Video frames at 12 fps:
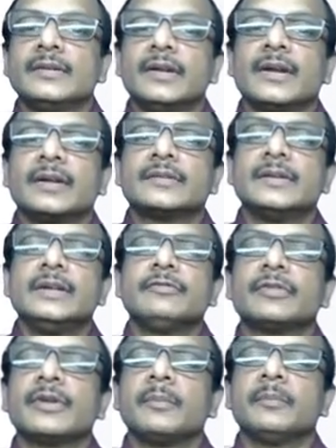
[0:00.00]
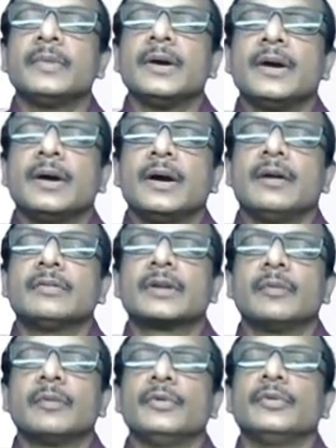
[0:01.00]
directly from our
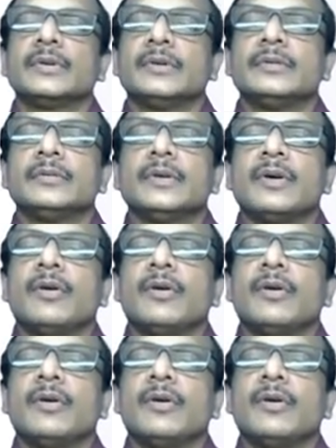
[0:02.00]
computer,